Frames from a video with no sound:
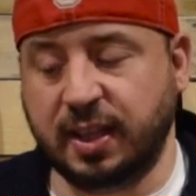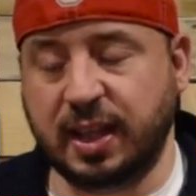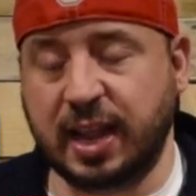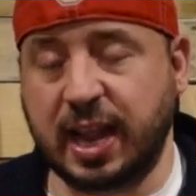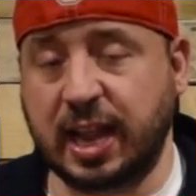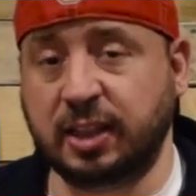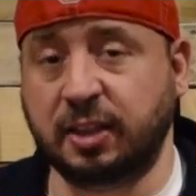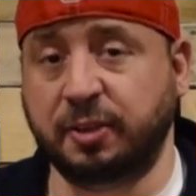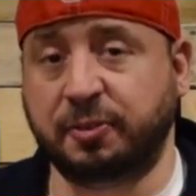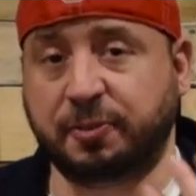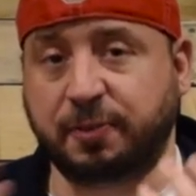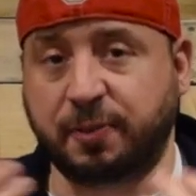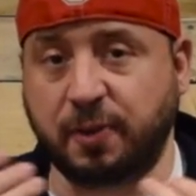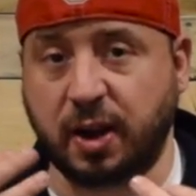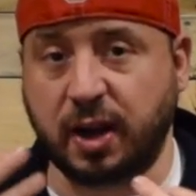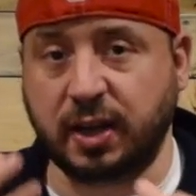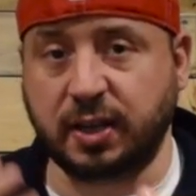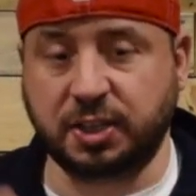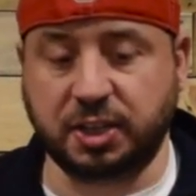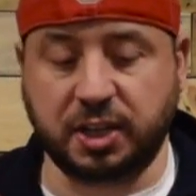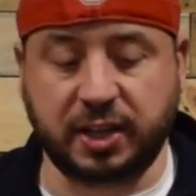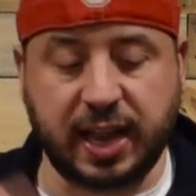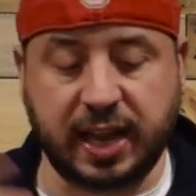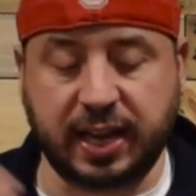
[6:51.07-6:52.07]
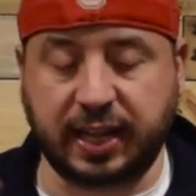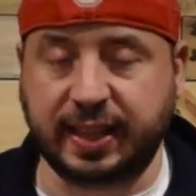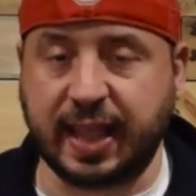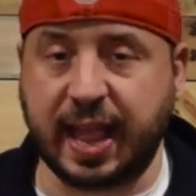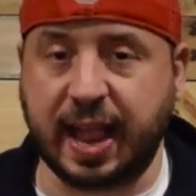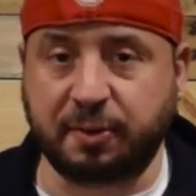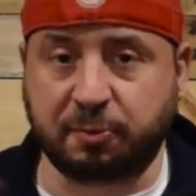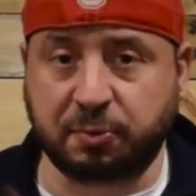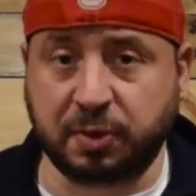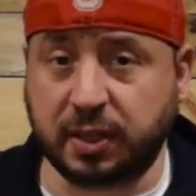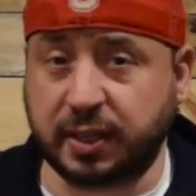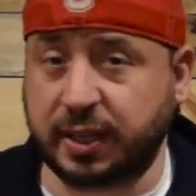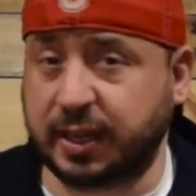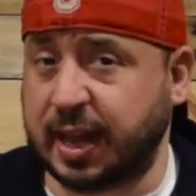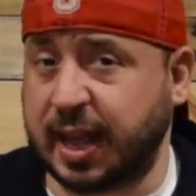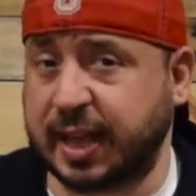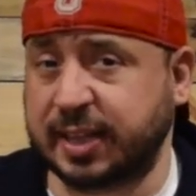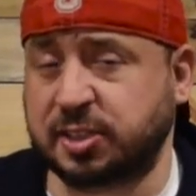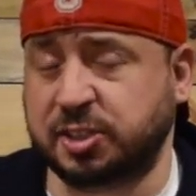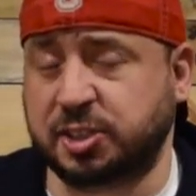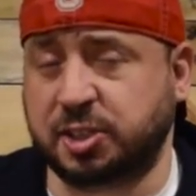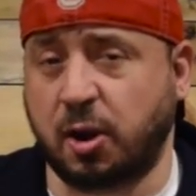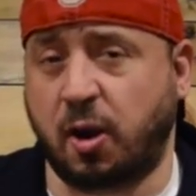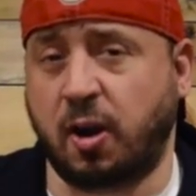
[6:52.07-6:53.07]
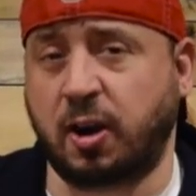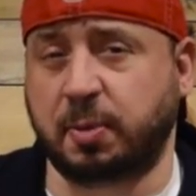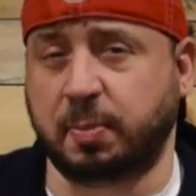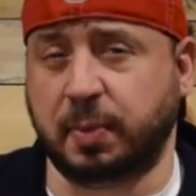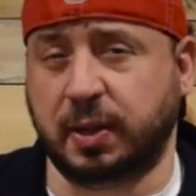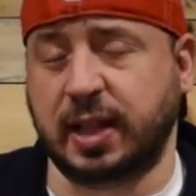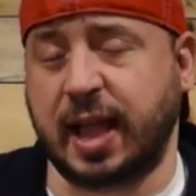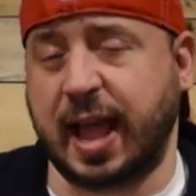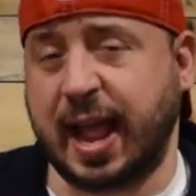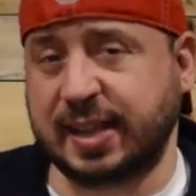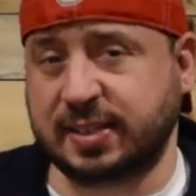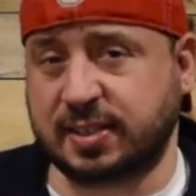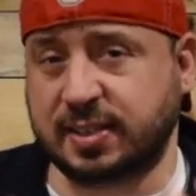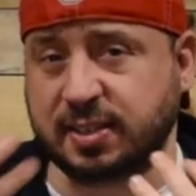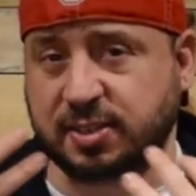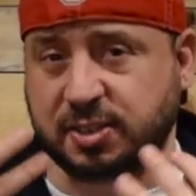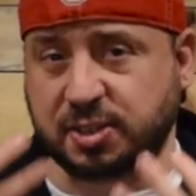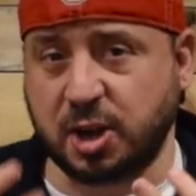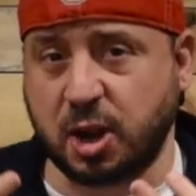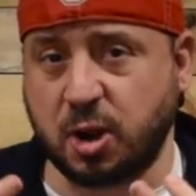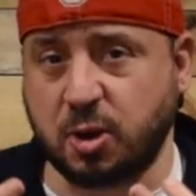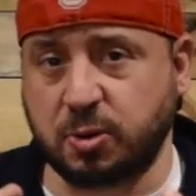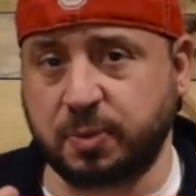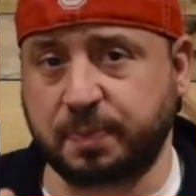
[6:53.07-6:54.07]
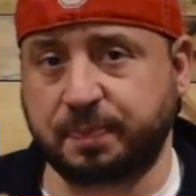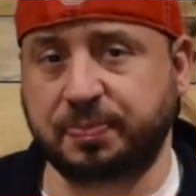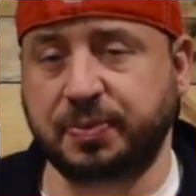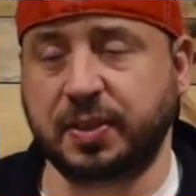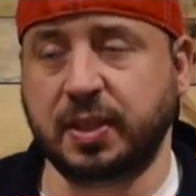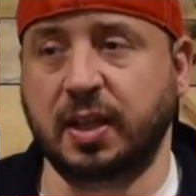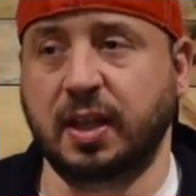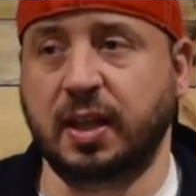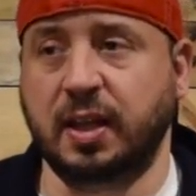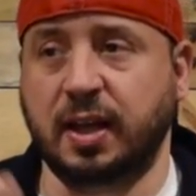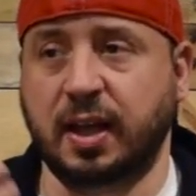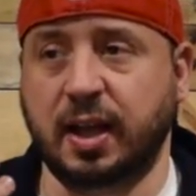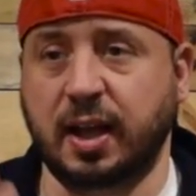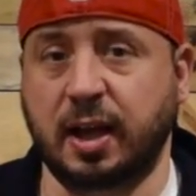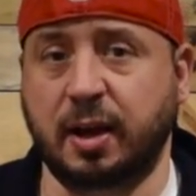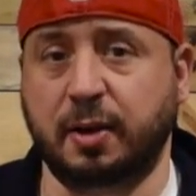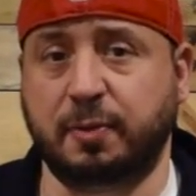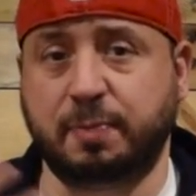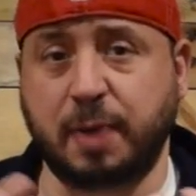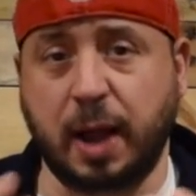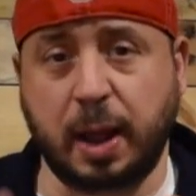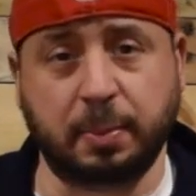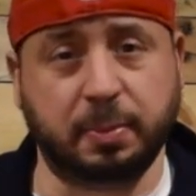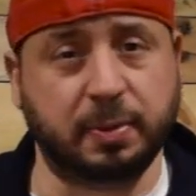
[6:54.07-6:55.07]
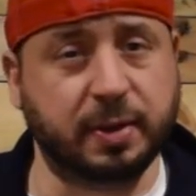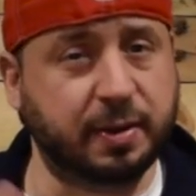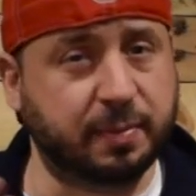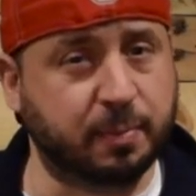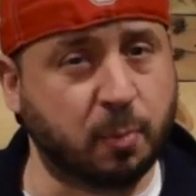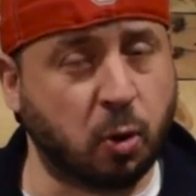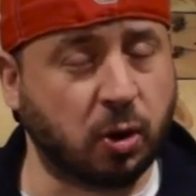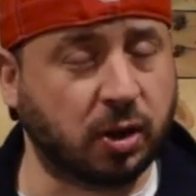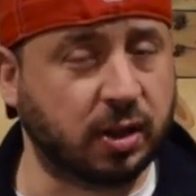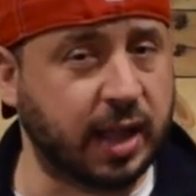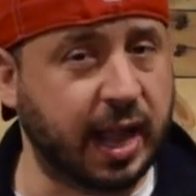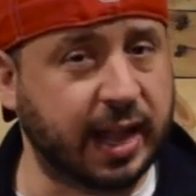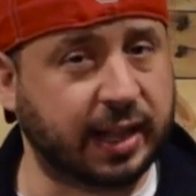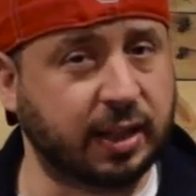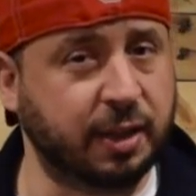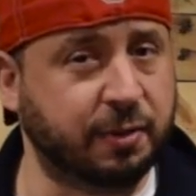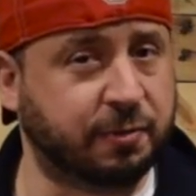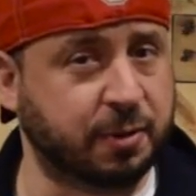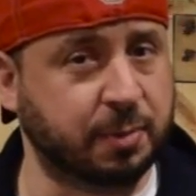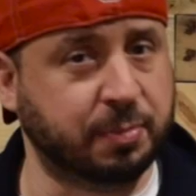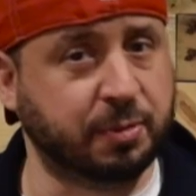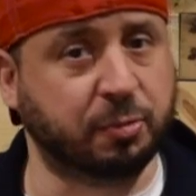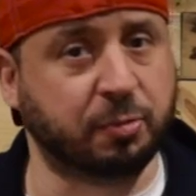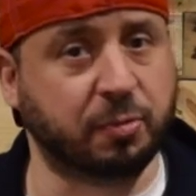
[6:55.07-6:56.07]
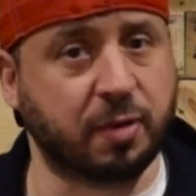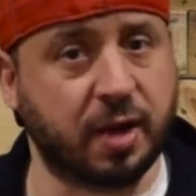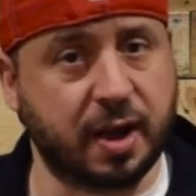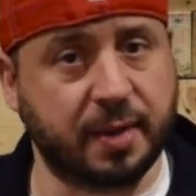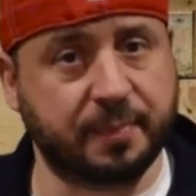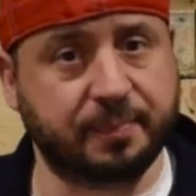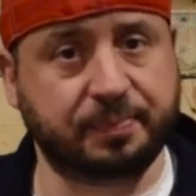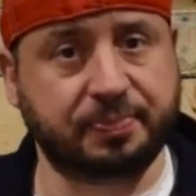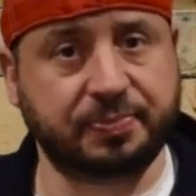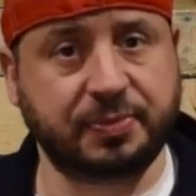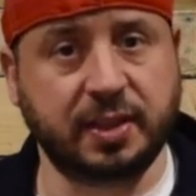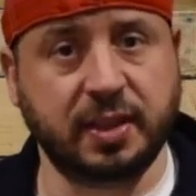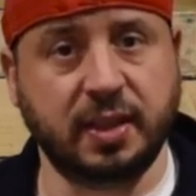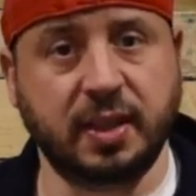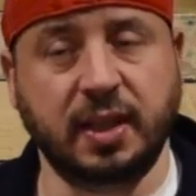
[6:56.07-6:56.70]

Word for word: In the front, you're getting that really nice dark molasses note, uh, probably more likely from the rum.